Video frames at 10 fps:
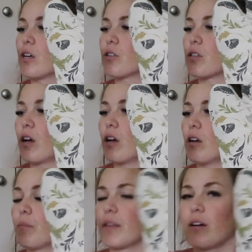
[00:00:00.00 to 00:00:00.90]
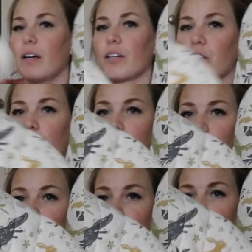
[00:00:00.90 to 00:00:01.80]
So, but they're kind of cute. They've
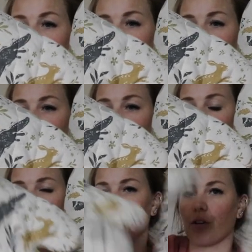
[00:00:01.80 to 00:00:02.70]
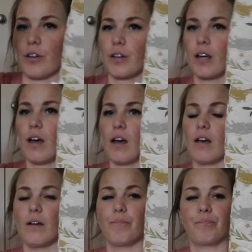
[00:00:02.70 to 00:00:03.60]
got like little foxes on.
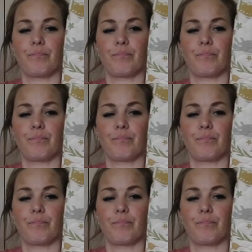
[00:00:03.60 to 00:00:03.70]
I